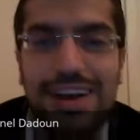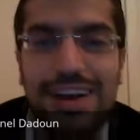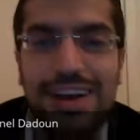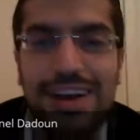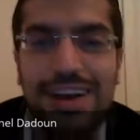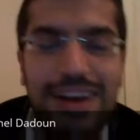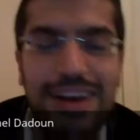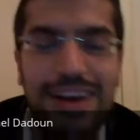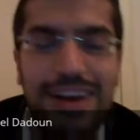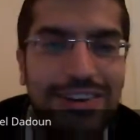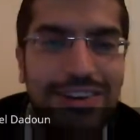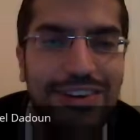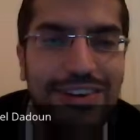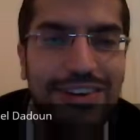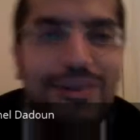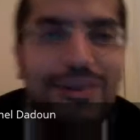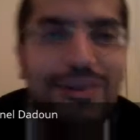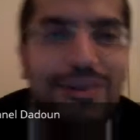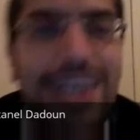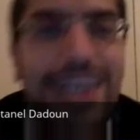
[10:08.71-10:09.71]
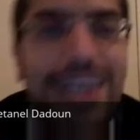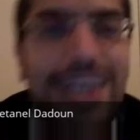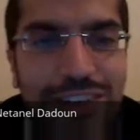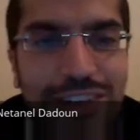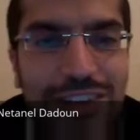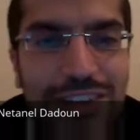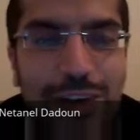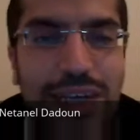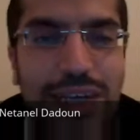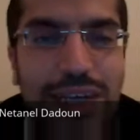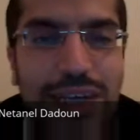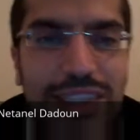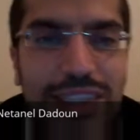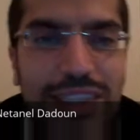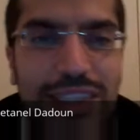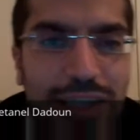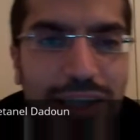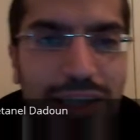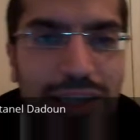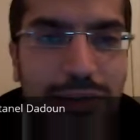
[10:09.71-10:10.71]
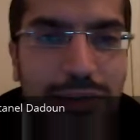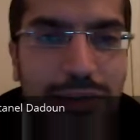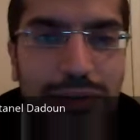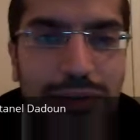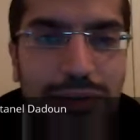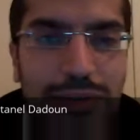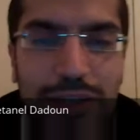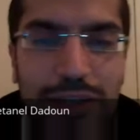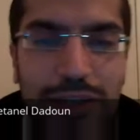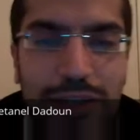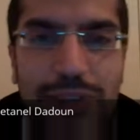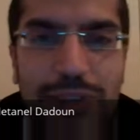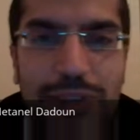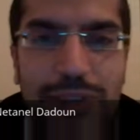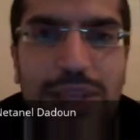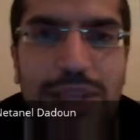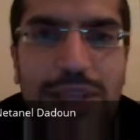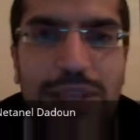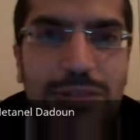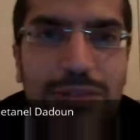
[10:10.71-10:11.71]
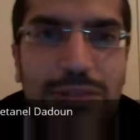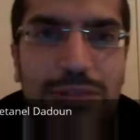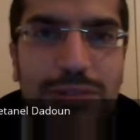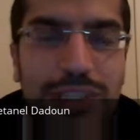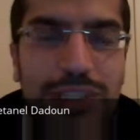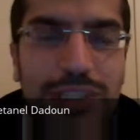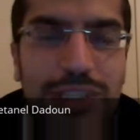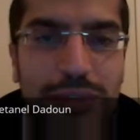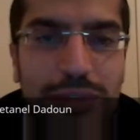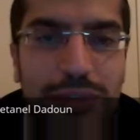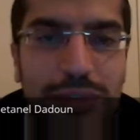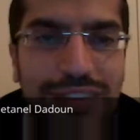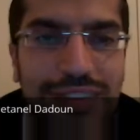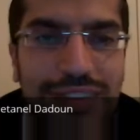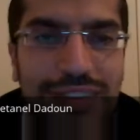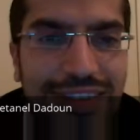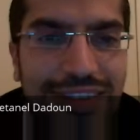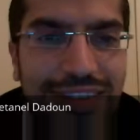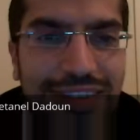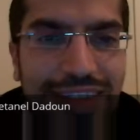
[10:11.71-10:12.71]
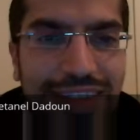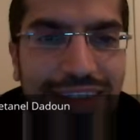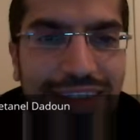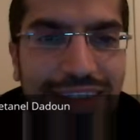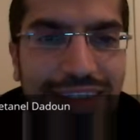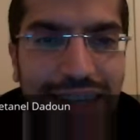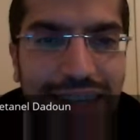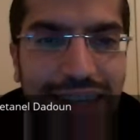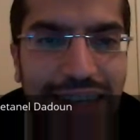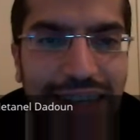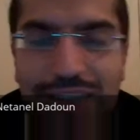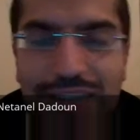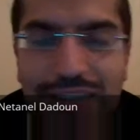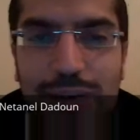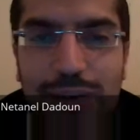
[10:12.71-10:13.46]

We don't have to, why? Let's just go back to Egypt. We smashed all the Egyptians.